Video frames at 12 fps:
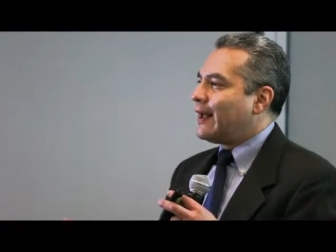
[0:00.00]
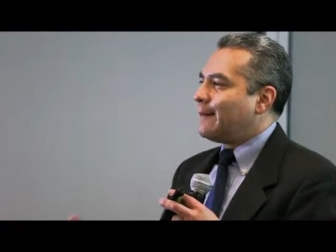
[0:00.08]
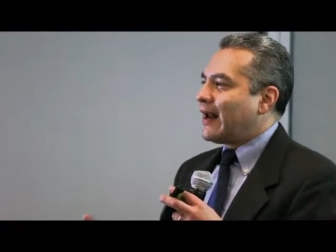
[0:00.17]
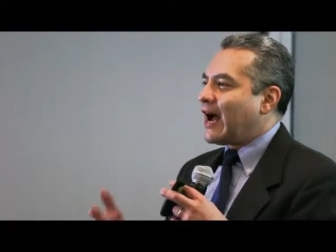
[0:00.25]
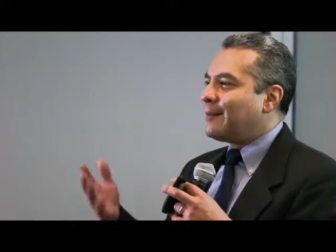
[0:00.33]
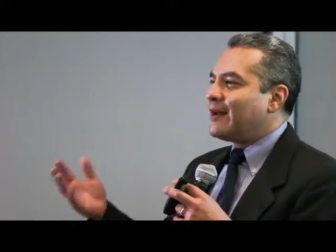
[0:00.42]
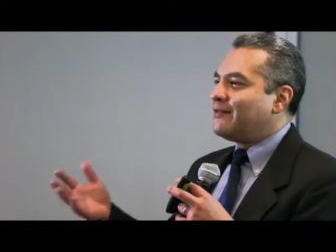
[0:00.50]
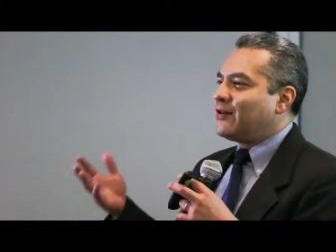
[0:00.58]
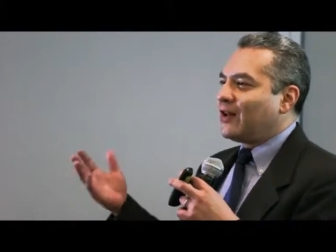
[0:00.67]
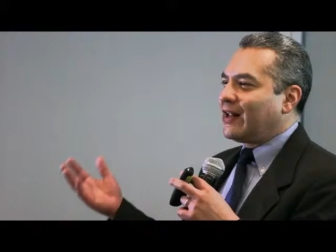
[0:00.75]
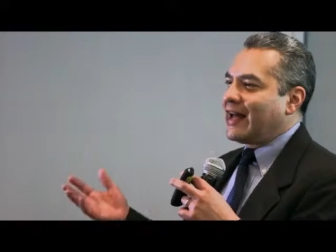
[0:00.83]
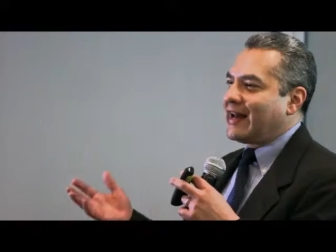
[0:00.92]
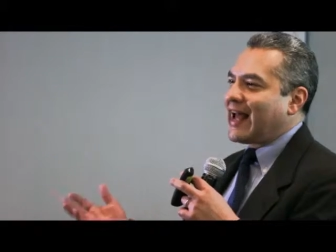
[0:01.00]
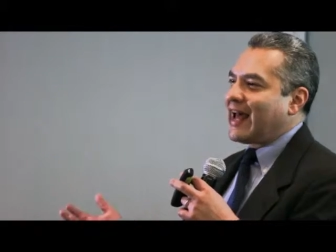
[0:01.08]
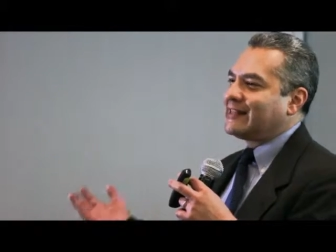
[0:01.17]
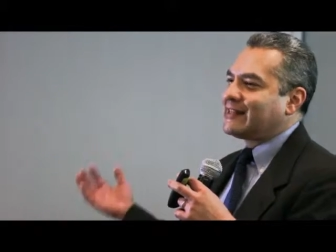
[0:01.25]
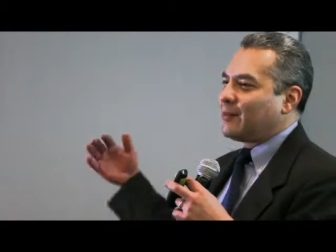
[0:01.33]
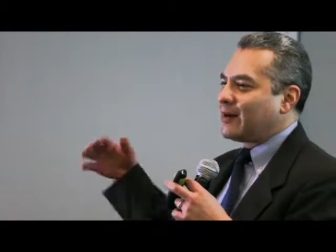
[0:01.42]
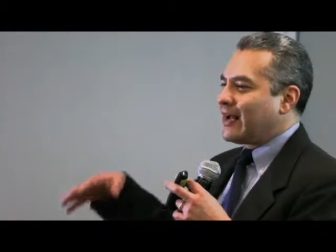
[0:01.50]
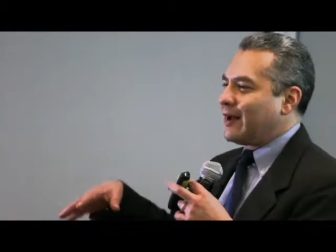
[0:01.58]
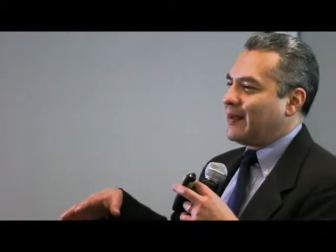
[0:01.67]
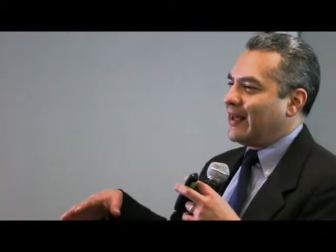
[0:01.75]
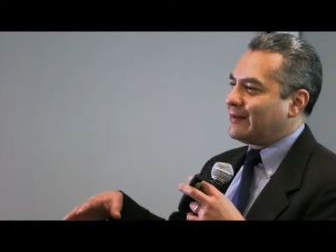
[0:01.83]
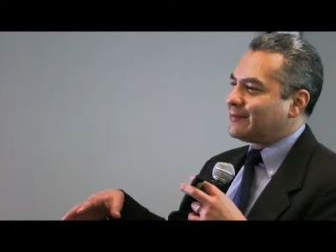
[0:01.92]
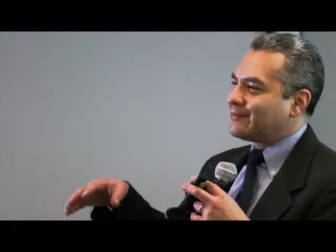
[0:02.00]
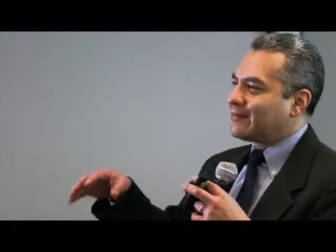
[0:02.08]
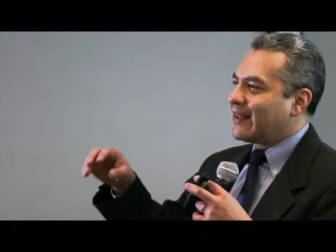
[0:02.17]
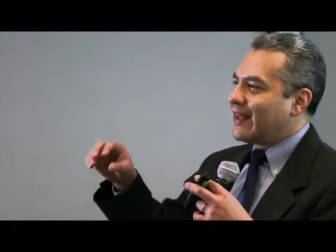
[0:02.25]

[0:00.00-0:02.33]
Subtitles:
I mean, how many of you all had someone come in